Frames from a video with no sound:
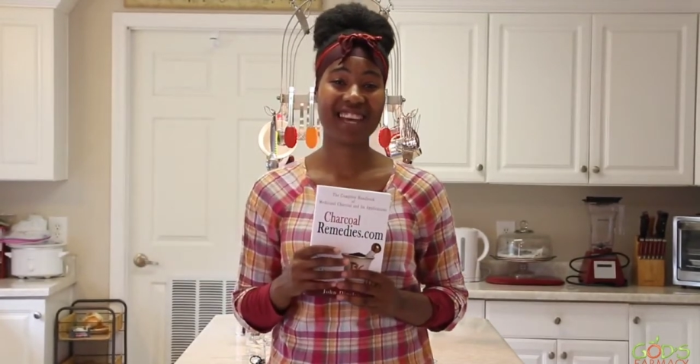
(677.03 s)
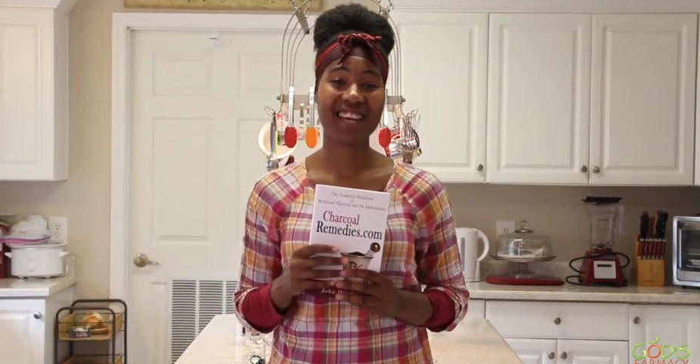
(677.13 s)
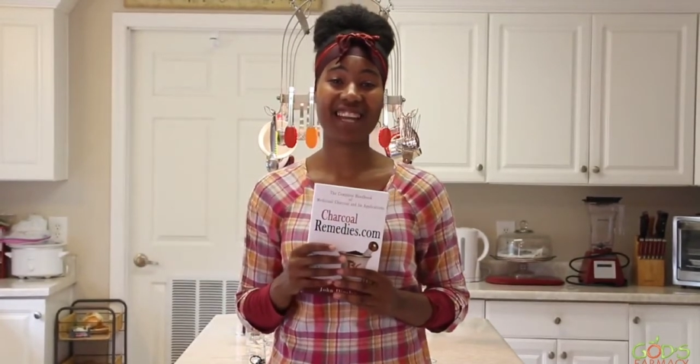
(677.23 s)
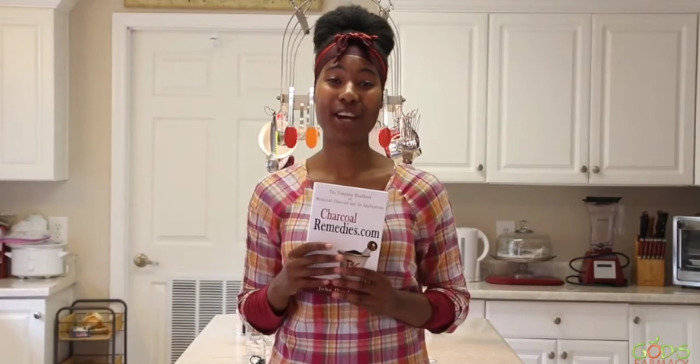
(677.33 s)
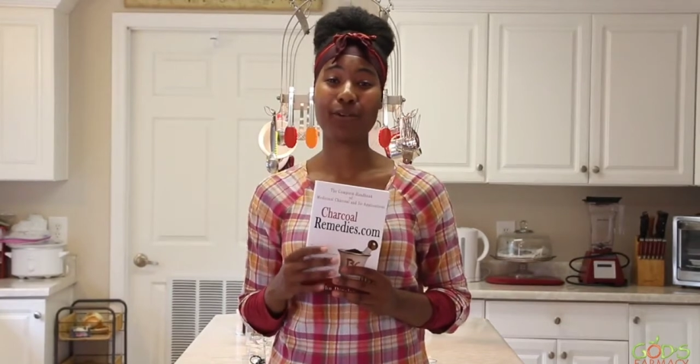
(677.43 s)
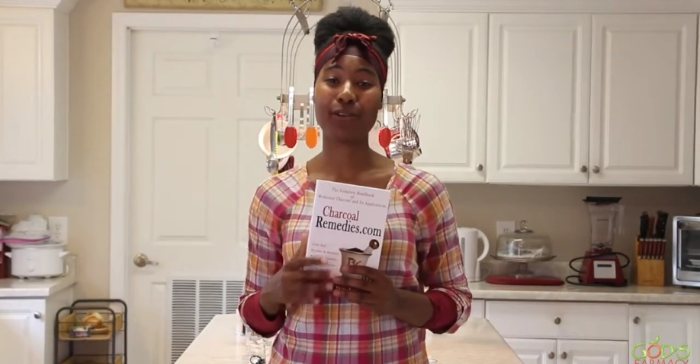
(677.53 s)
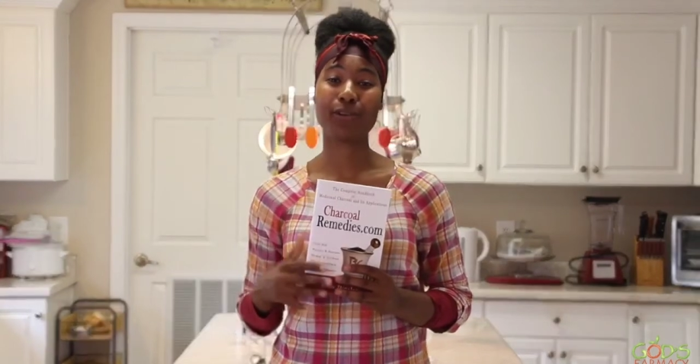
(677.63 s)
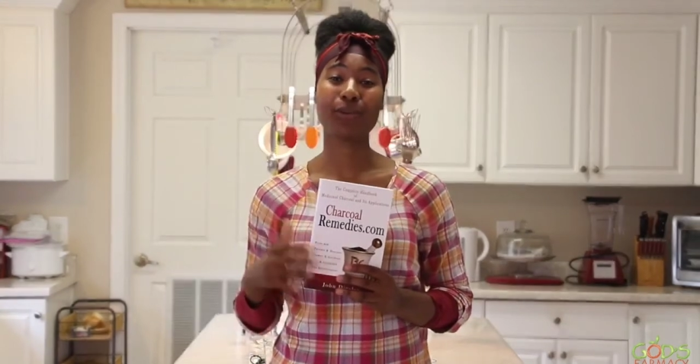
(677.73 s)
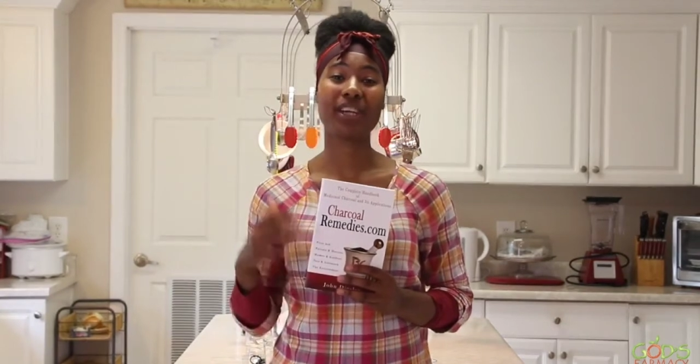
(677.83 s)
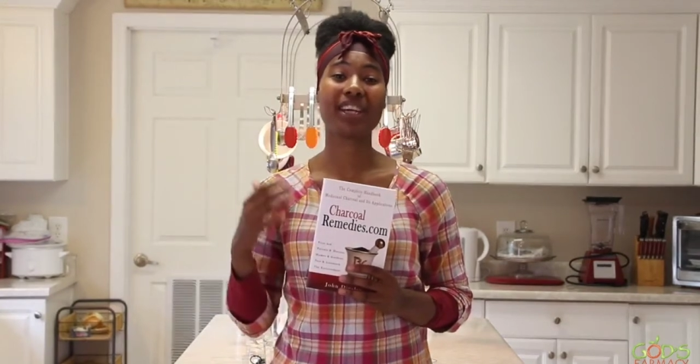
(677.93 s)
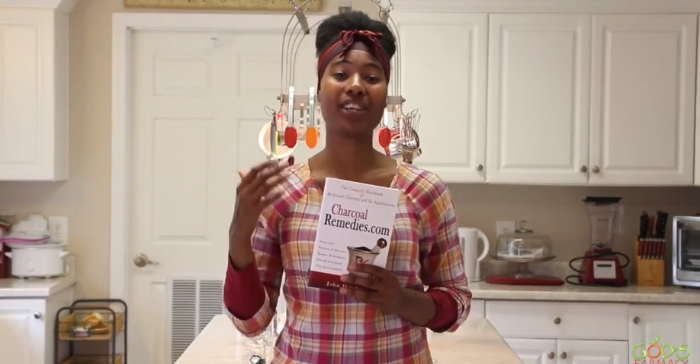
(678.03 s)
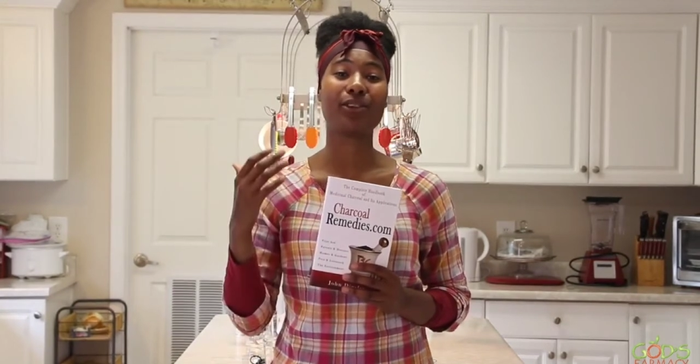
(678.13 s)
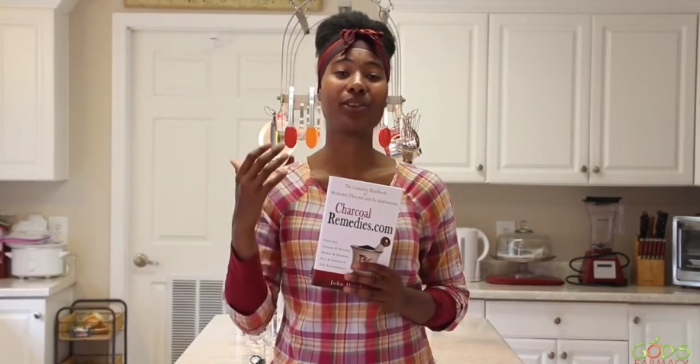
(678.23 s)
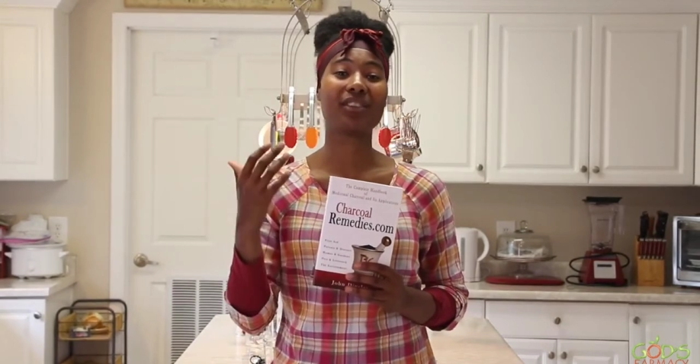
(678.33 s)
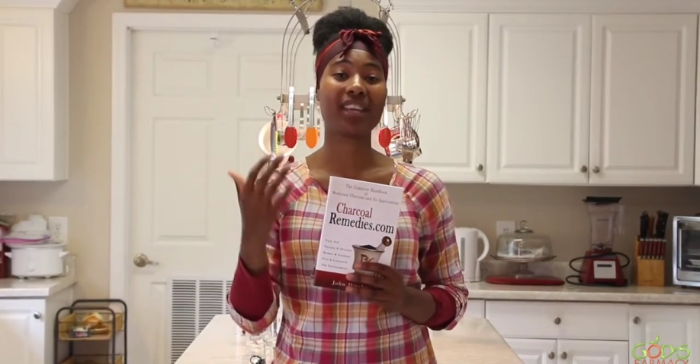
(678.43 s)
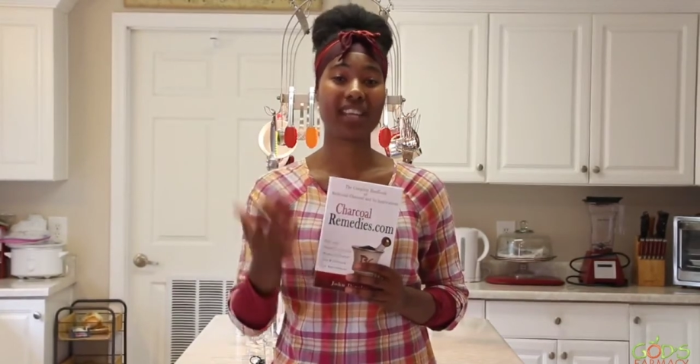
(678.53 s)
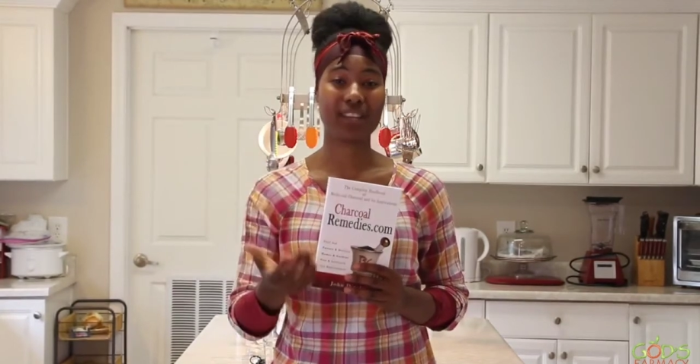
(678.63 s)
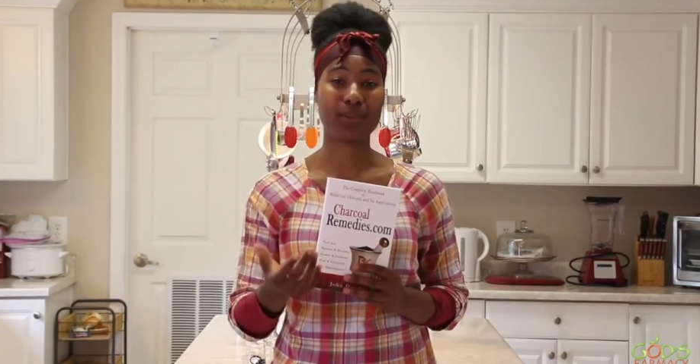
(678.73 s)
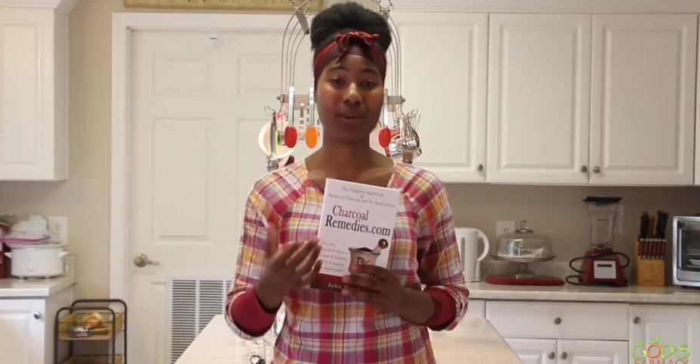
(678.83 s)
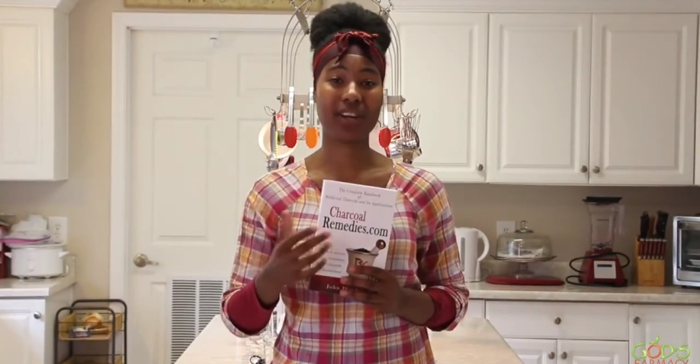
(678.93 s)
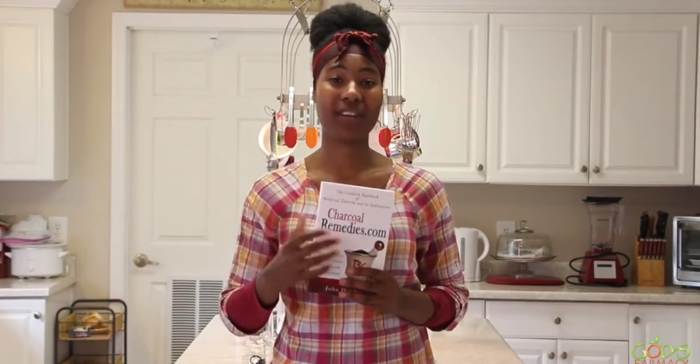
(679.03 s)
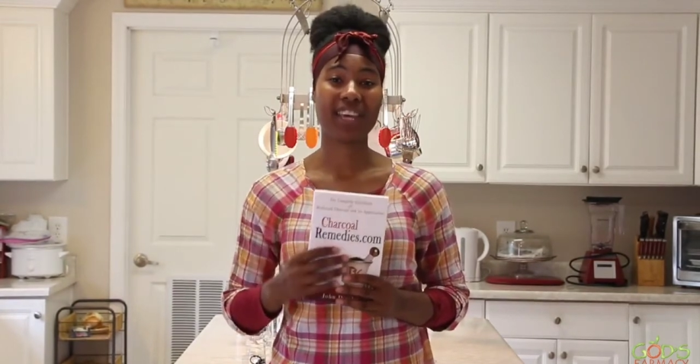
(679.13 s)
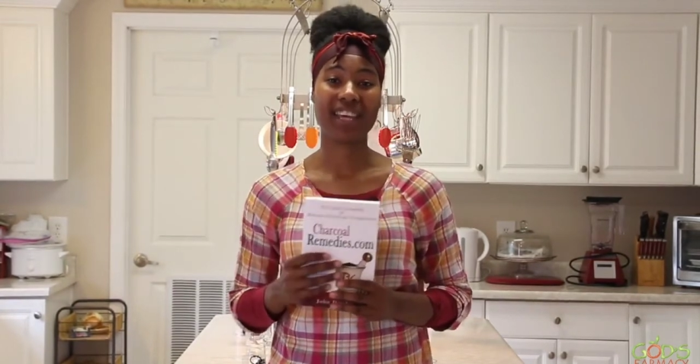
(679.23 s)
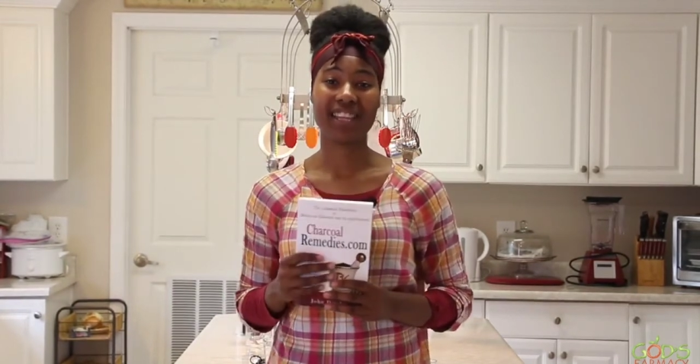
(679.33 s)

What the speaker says: and how you can use it as well.